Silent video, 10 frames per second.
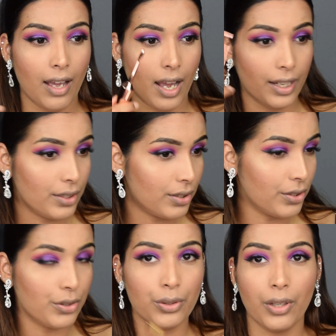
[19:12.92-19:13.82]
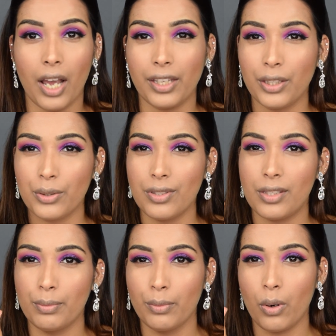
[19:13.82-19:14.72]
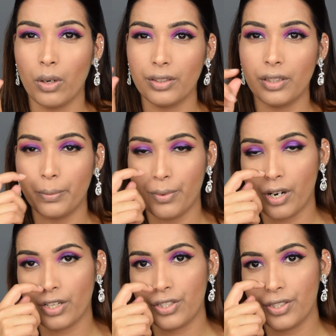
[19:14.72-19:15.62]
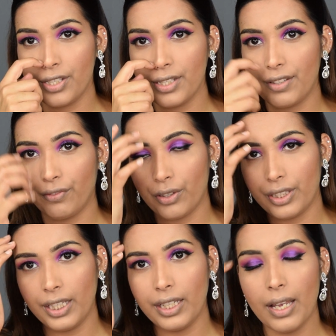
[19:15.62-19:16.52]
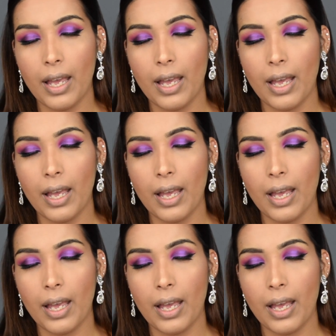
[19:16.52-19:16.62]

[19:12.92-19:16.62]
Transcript: I use smaller brushes for the